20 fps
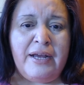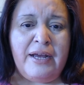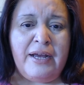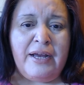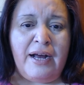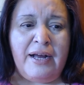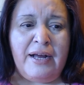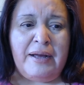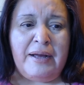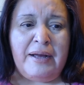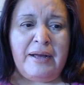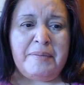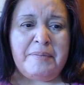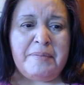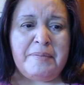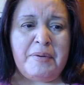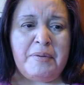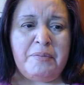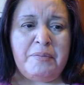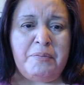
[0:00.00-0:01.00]
Um,
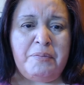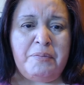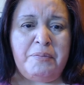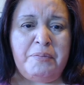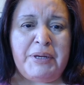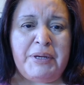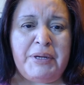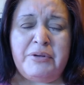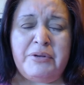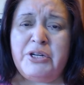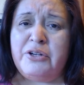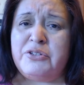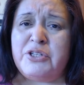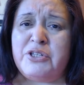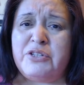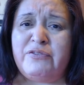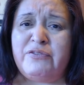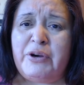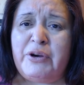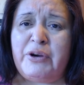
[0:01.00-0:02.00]
but you know,
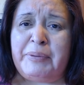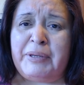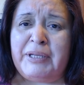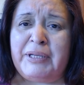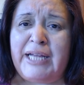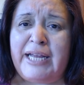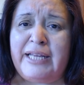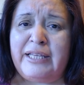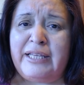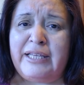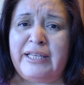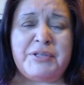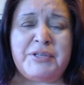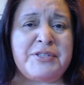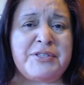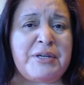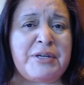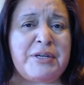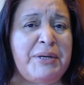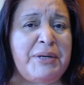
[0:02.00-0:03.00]
just very politely, when
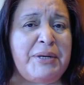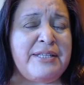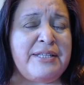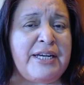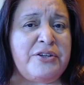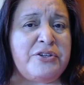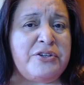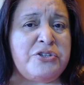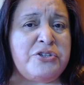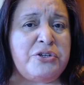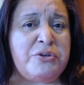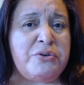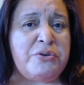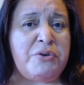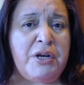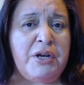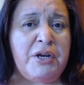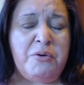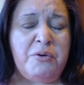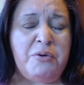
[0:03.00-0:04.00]
somebody tells you,
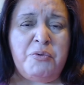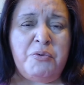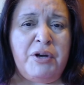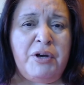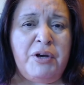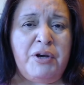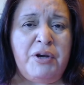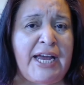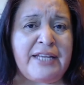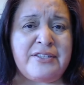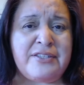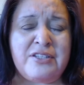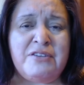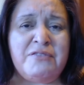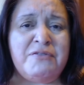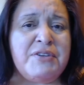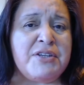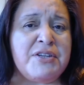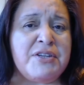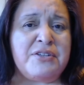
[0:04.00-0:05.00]
"Well, that's
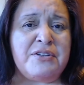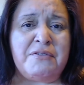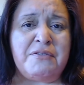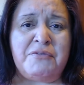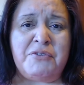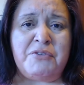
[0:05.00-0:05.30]
divisive.